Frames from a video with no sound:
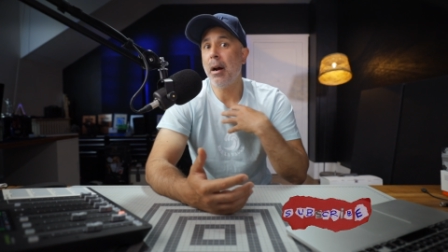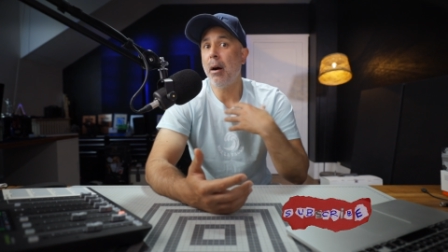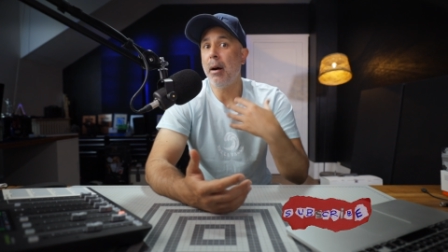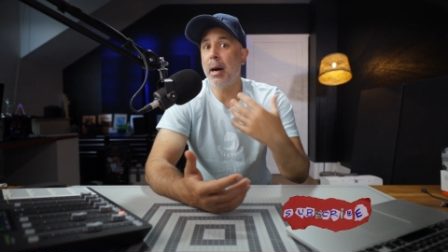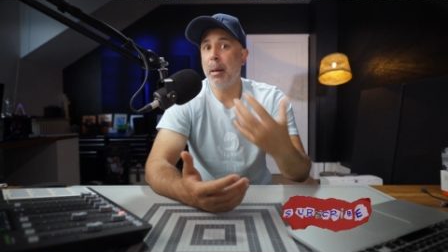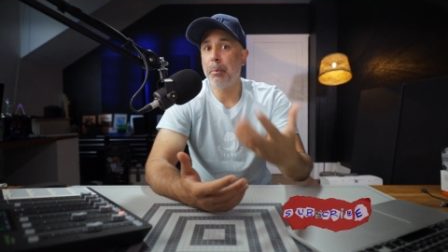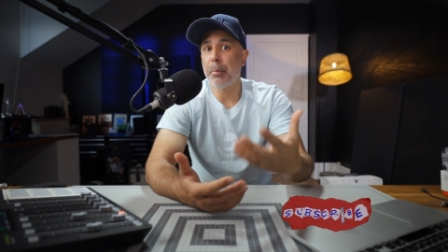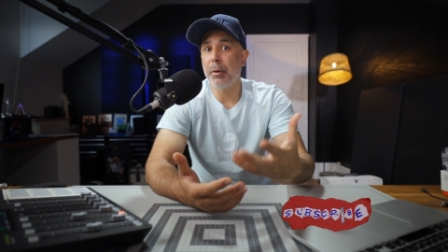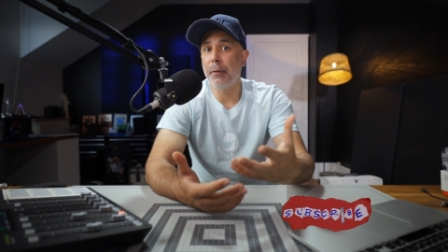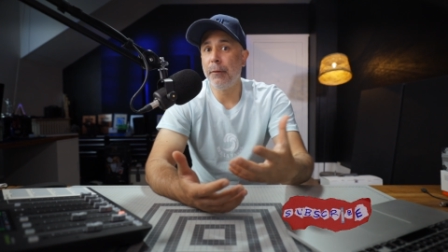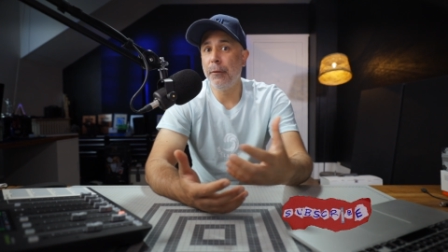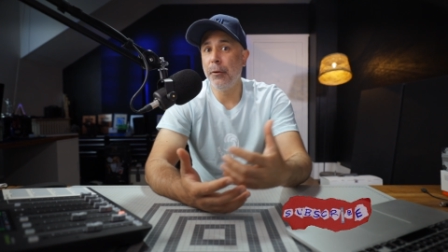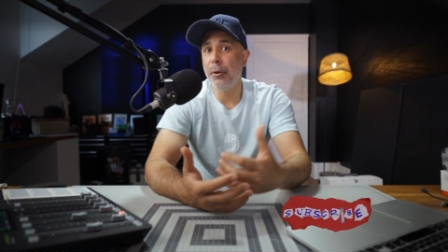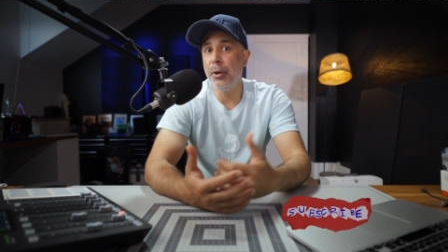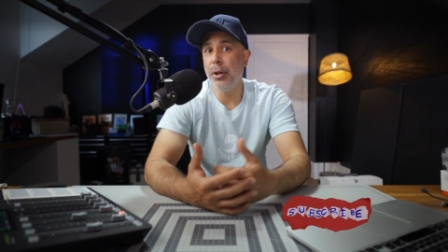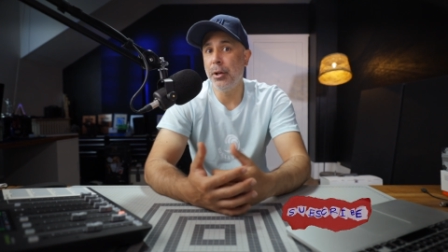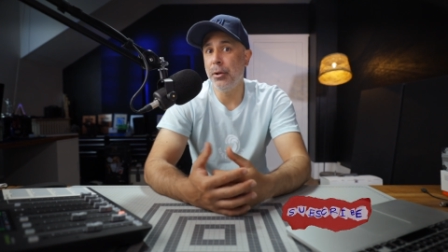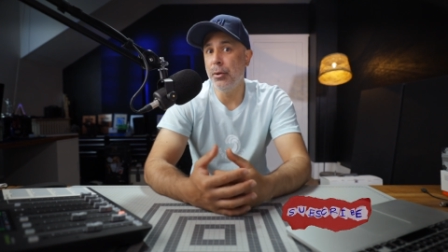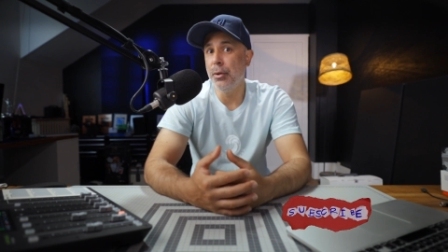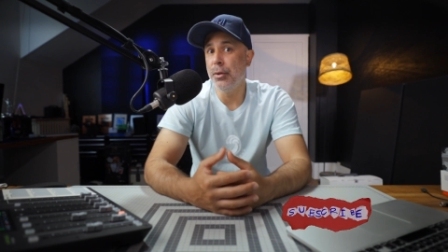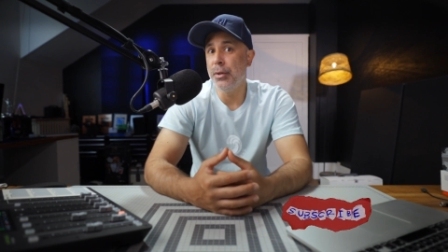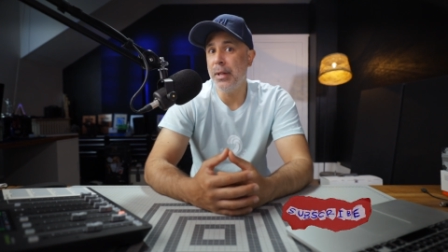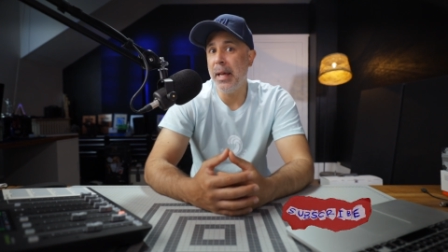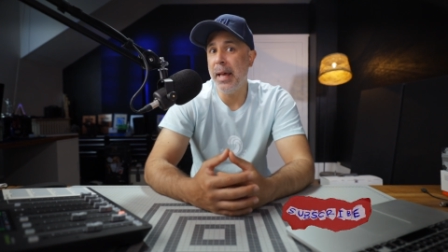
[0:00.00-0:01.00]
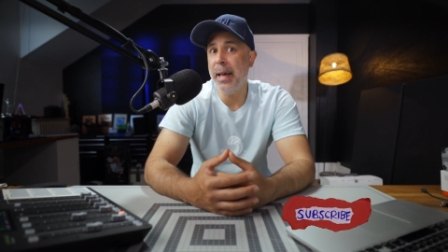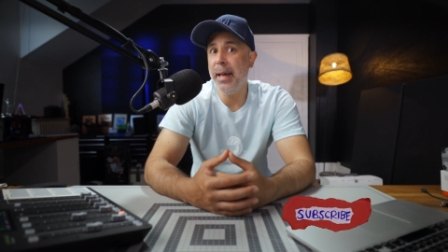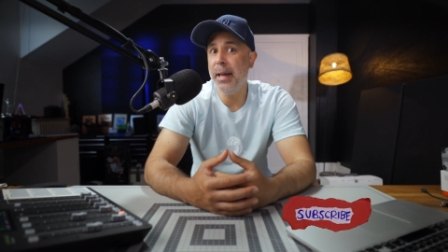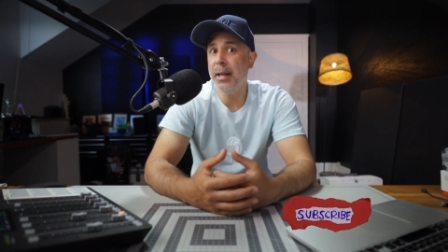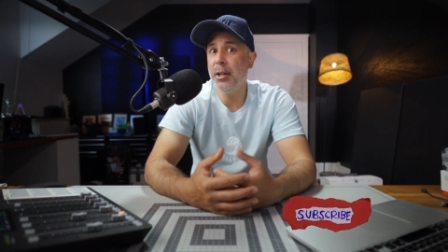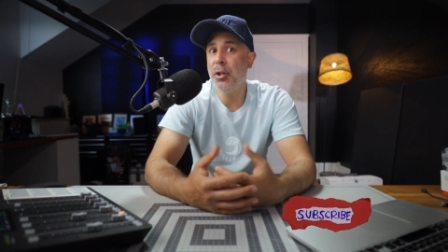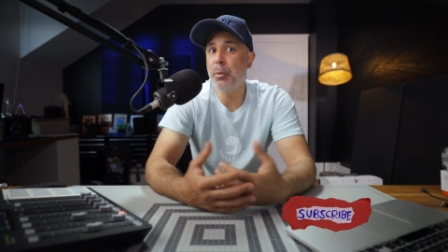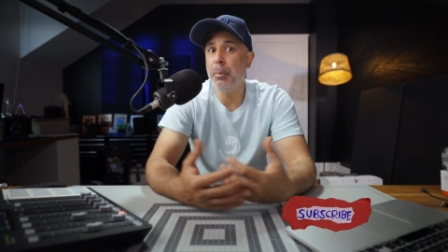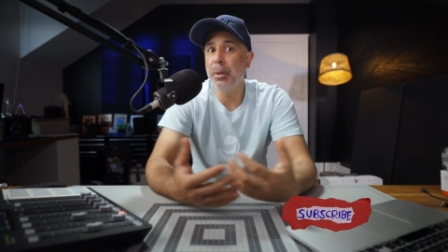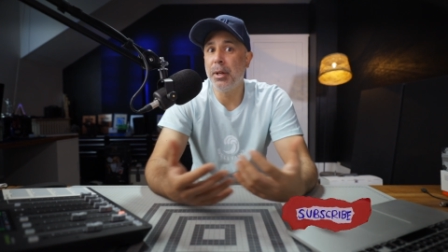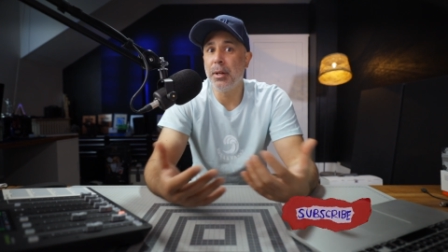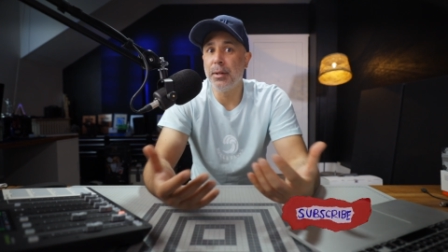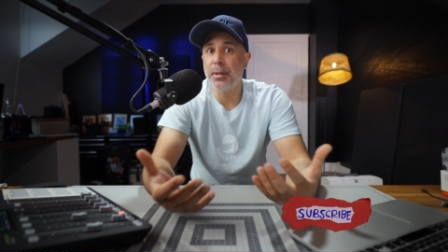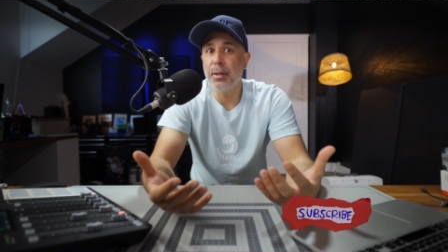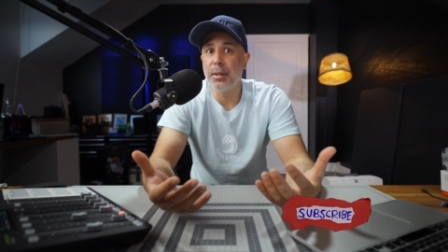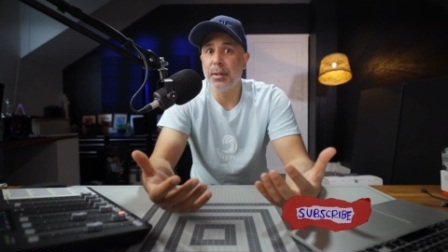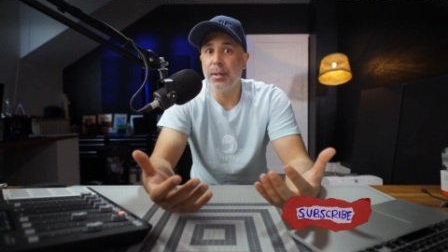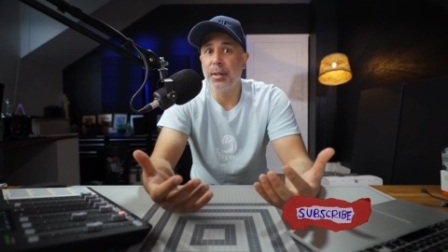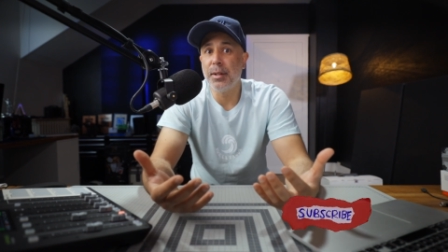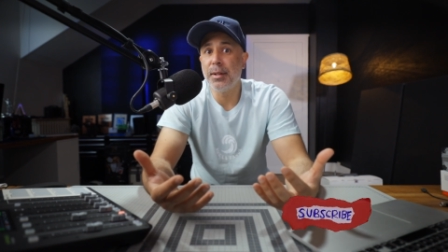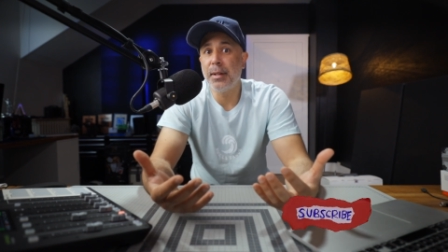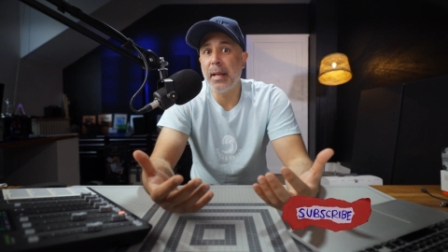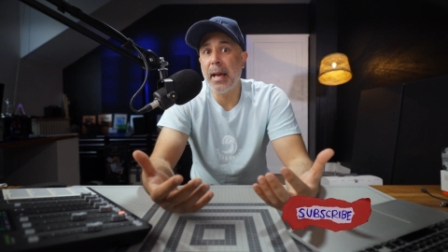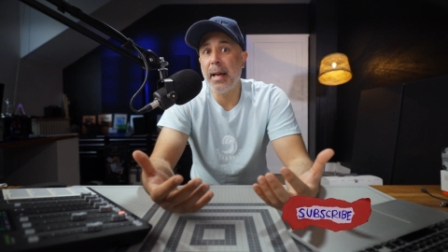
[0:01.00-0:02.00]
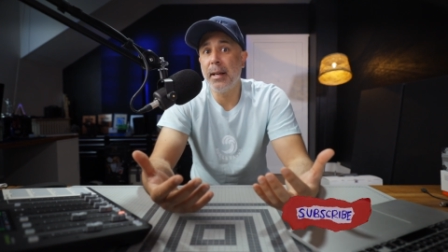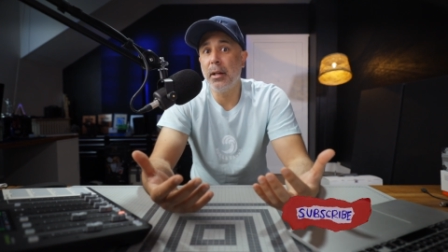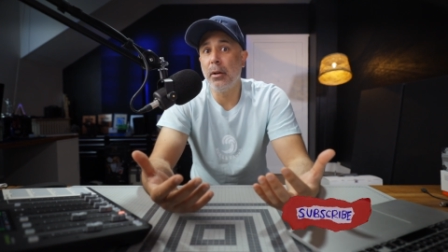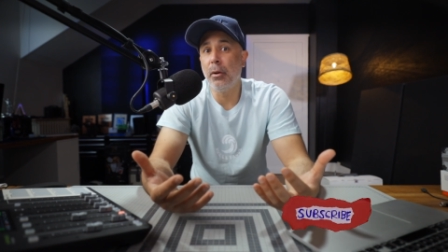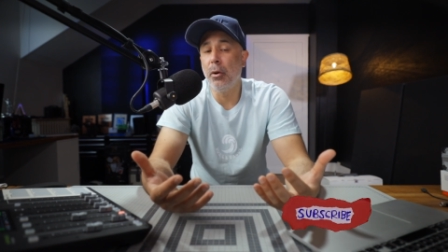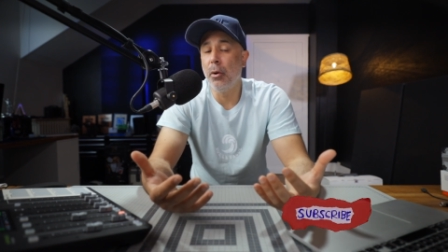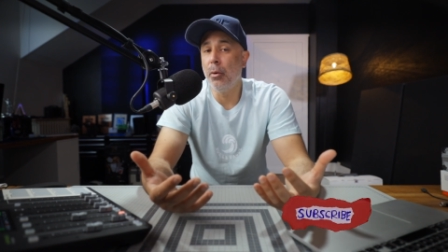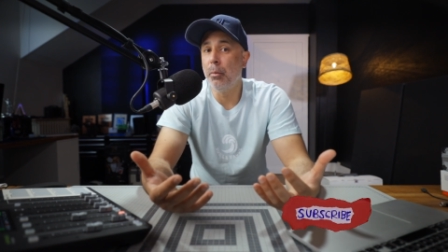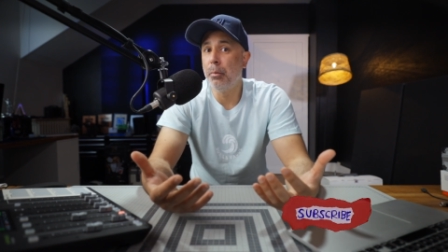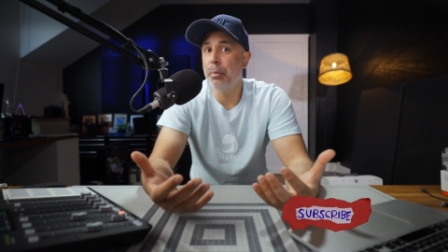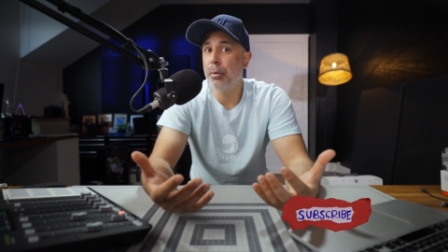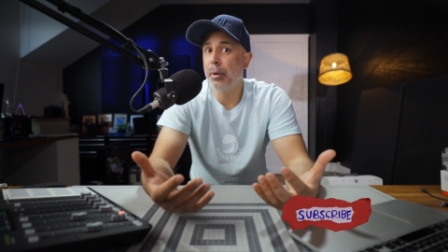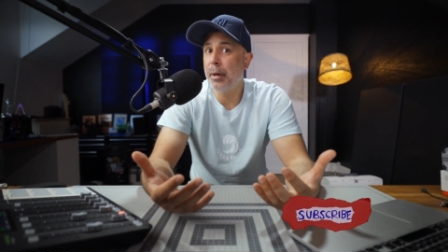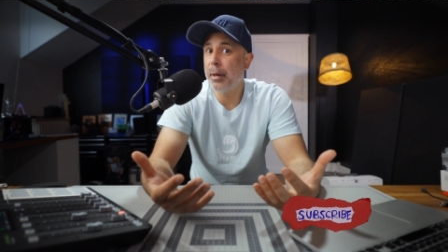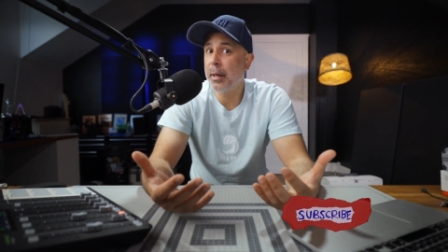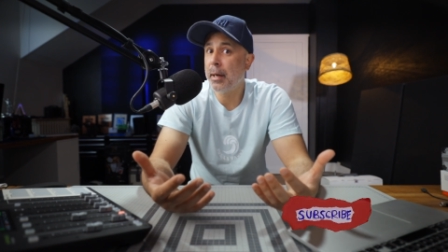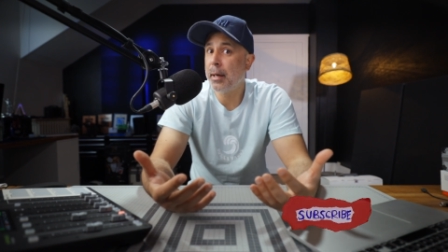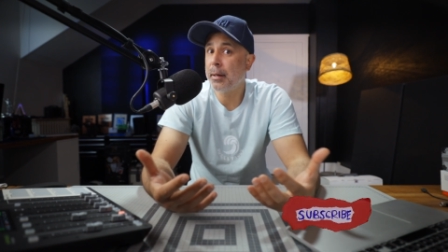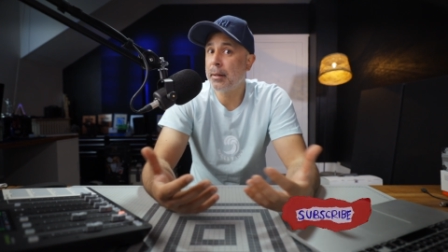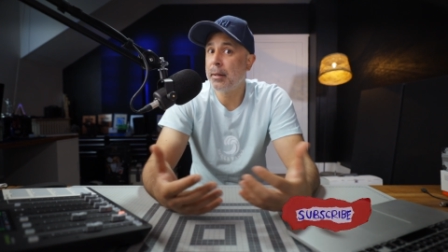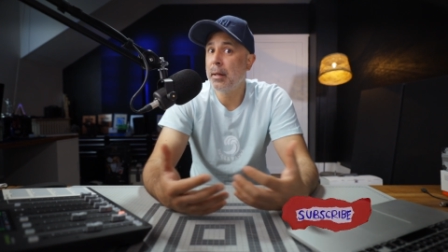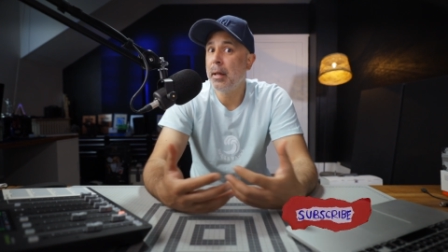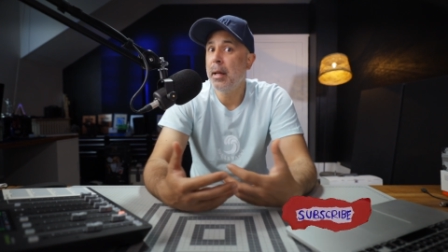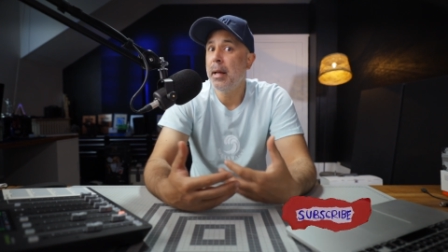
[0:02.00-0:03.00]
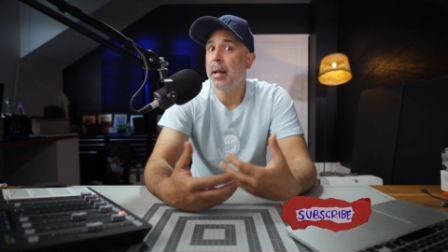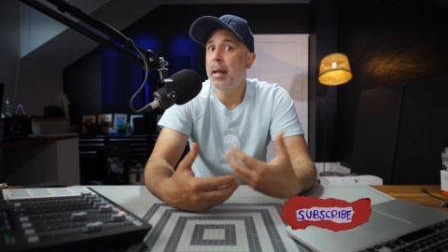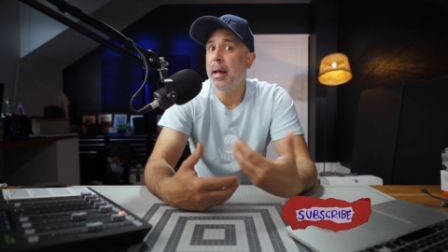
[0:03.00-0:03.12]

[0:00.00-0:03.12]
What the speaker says: I prefer to use Hedge because it's a standalone product